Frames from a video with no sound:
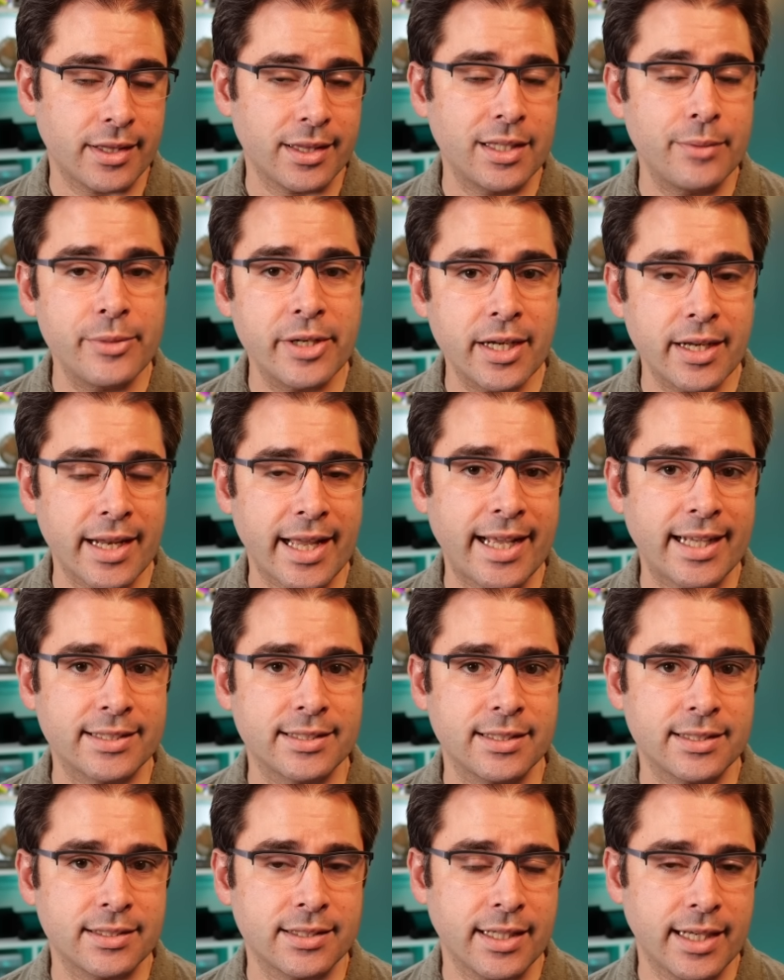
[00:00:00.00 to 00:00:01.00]
limited
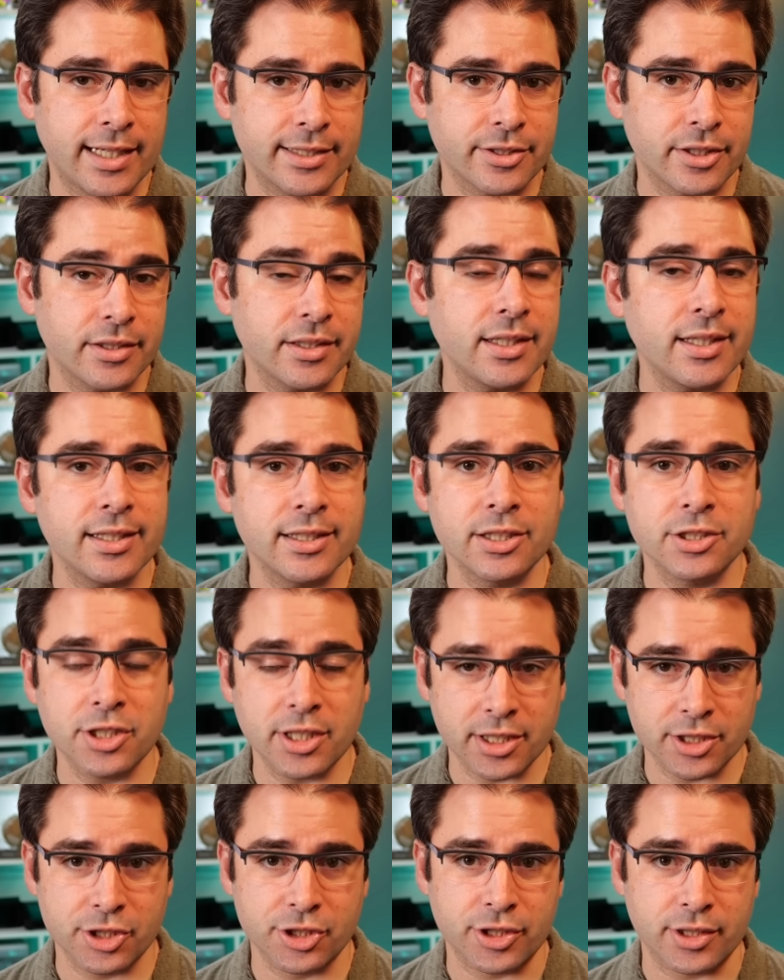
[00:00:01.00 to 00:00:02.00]
access to SRT
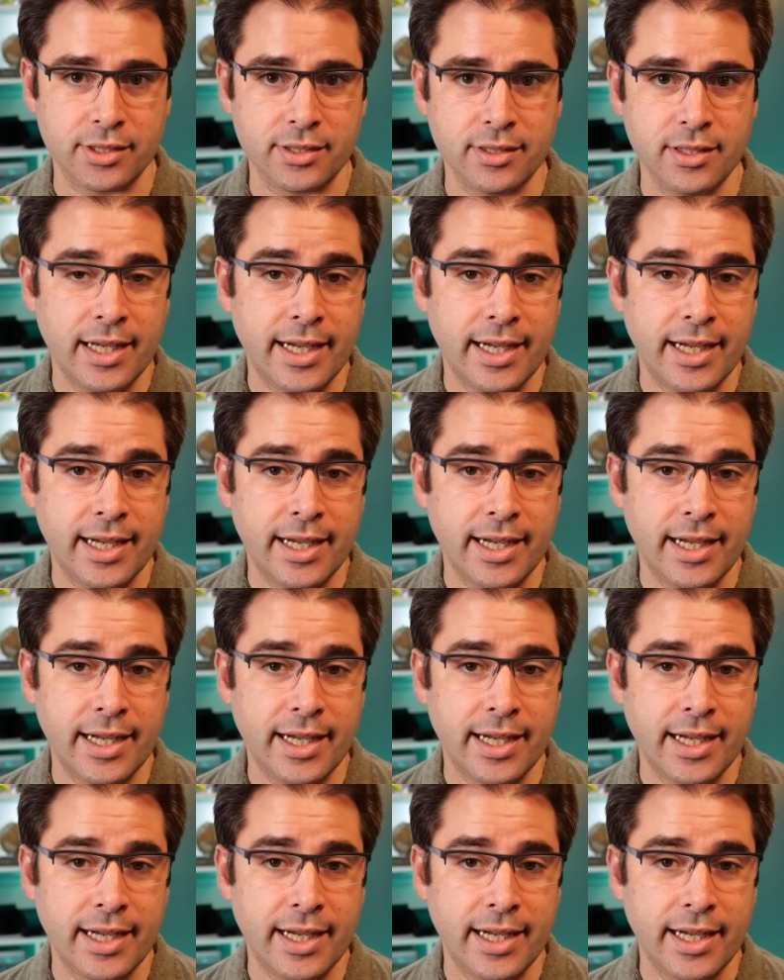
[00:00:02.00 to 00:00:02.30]
ingestion.